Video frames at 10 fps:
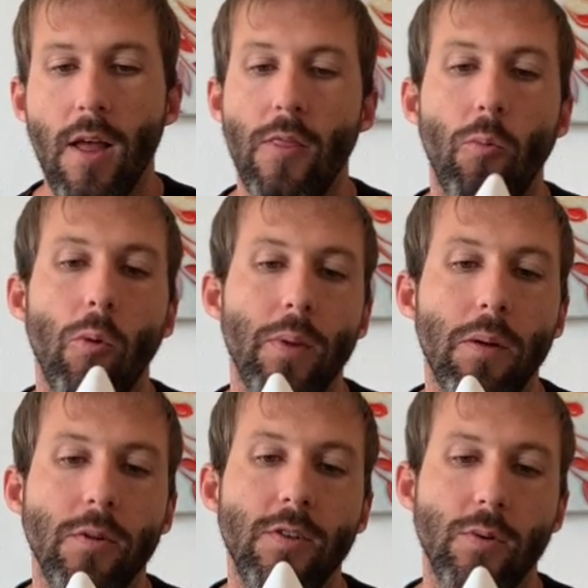that we'll be
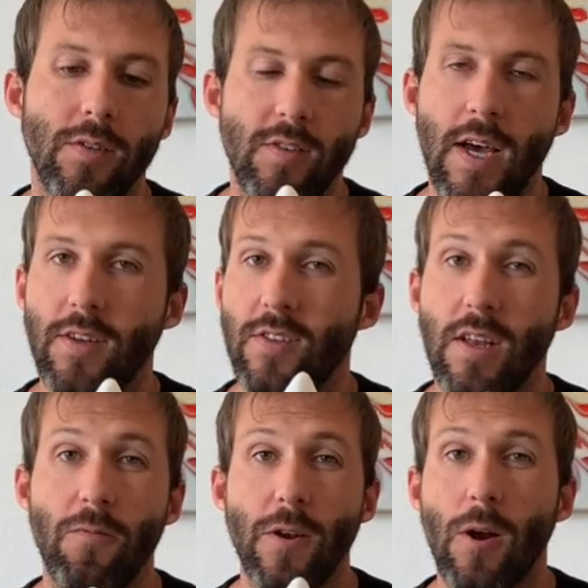able to assess
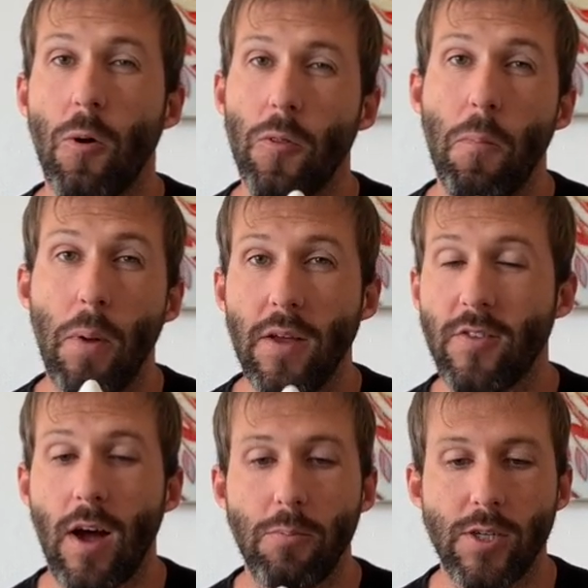and figure out what the
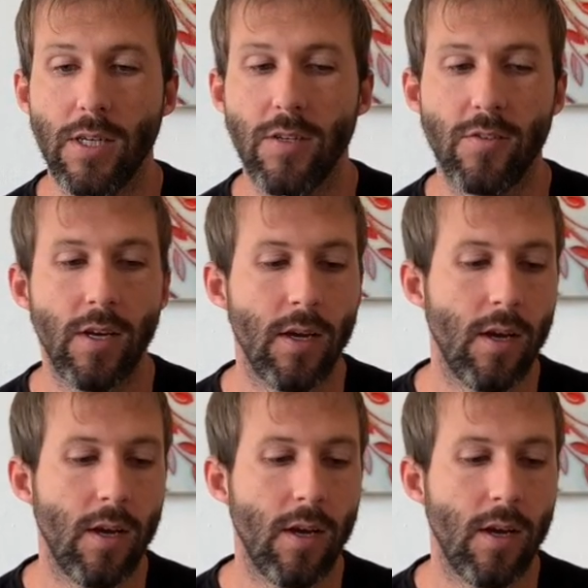best option is.